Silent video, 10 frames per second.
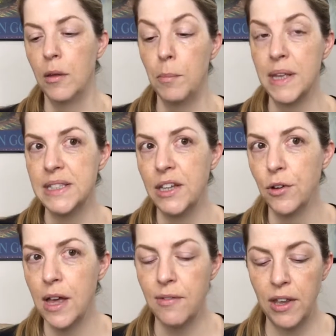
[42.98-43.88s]
messy
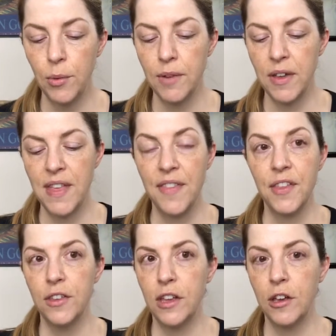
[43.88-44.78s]
or heavy or whatever like that,
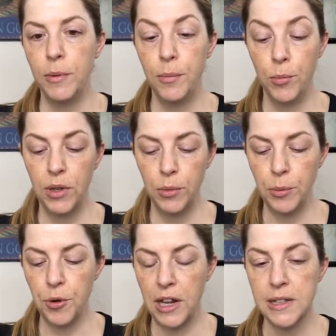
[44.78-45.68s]
then it could be really
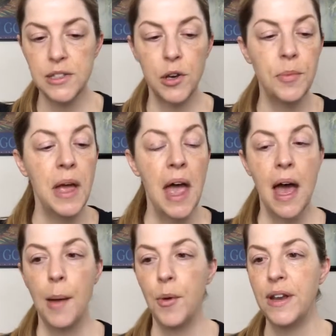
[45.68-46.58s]
pretty. So
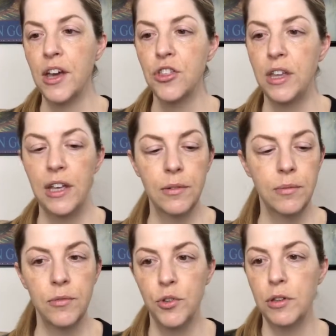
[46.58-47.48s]
I'm going to actually
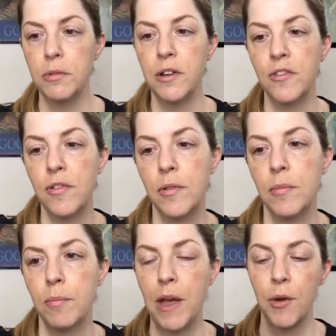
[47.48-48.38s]
do a little bit of
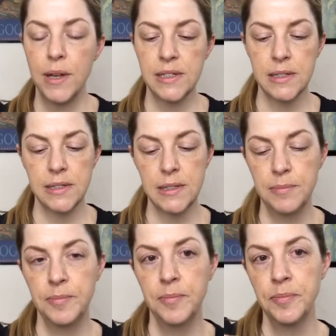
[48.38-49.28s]
microessence,
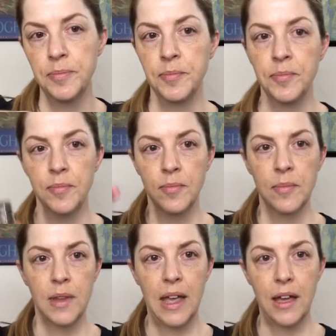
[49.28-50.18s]

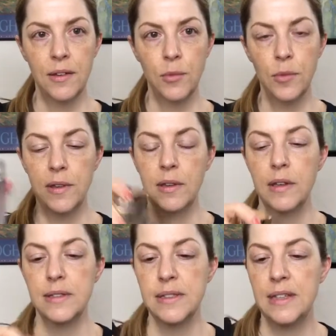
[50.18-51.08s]
and
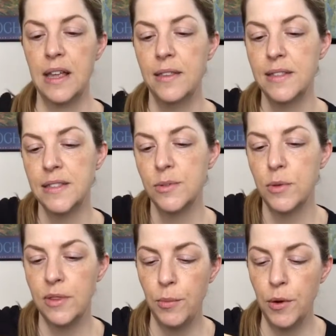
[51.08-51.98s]
see. And this is
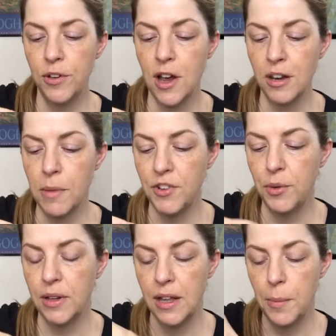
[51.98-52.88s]
what we were talking about
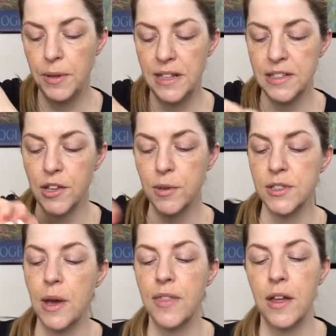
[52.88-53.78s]
doing a couple days ago.
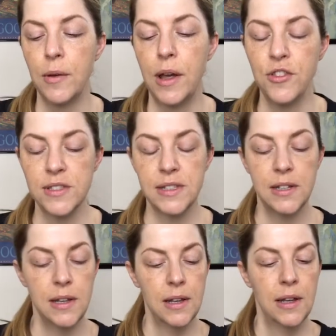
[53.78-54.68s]
So I thought I
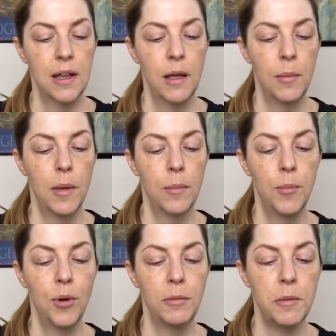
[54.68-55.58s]
just
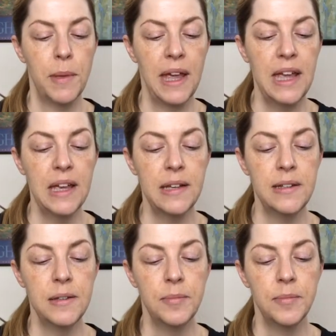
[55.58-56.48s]
pour a little bit in my
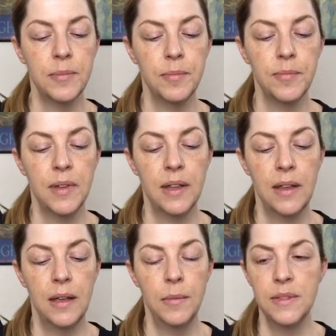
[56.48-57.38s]
hand,
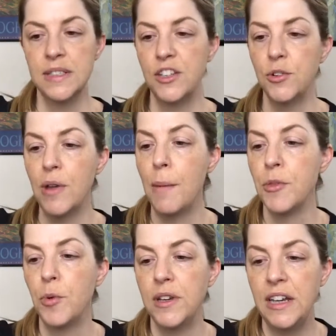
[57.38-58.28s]
because I don't know how
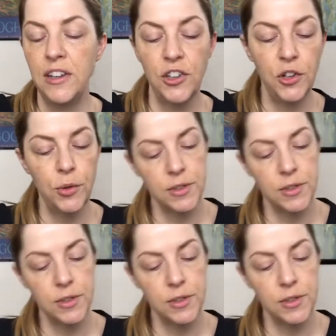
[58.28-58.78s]
much I'm going to need to